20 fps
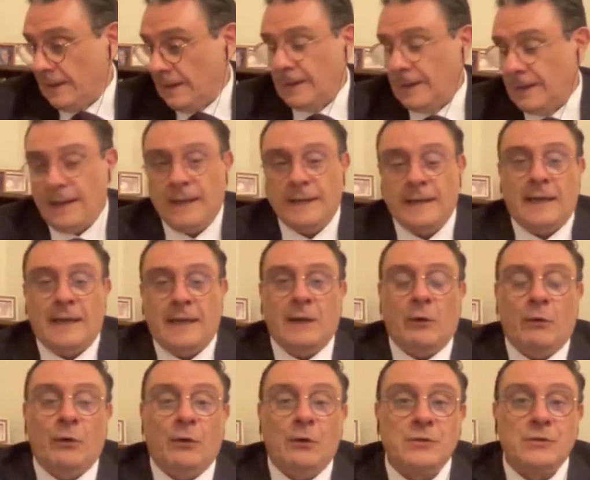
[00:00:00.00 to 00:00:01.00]
And
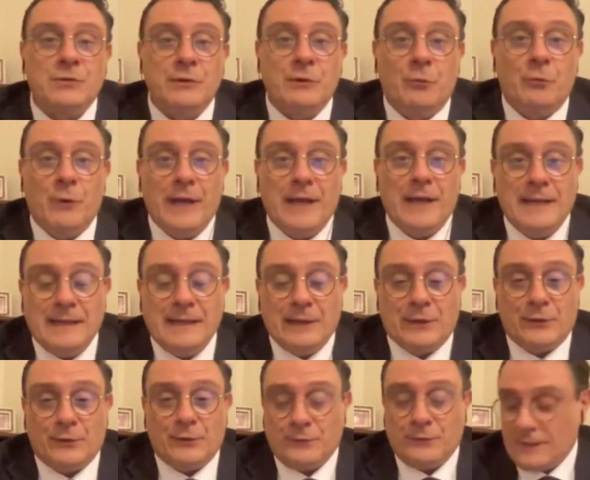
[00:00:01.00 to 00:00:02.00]
also a way, you
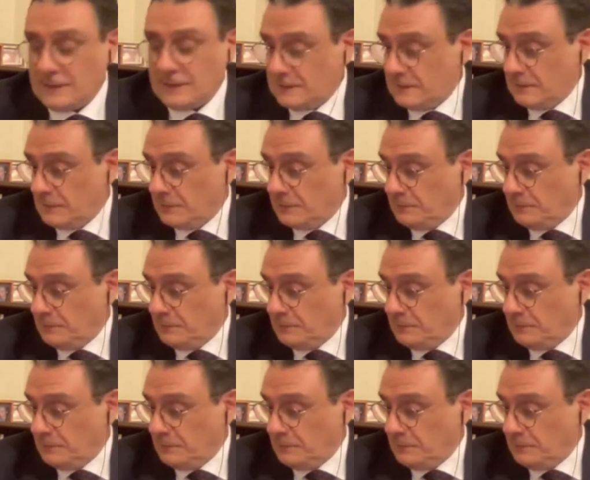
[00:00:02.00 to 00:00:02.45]
know, that